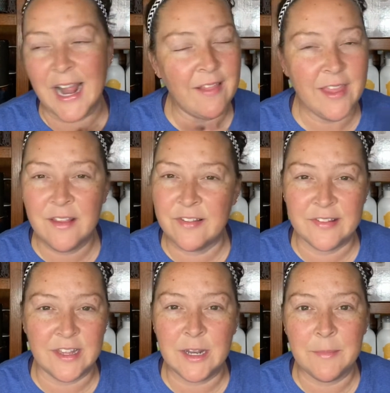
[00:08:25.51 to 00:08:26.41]
like
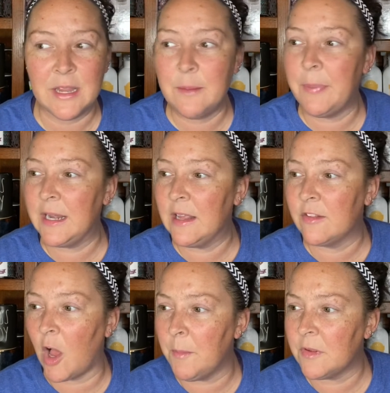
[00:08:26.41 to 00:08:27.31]
cinnamon, but it's
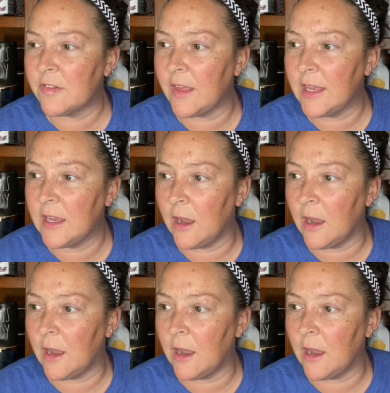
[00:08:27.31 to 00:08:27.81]
almost like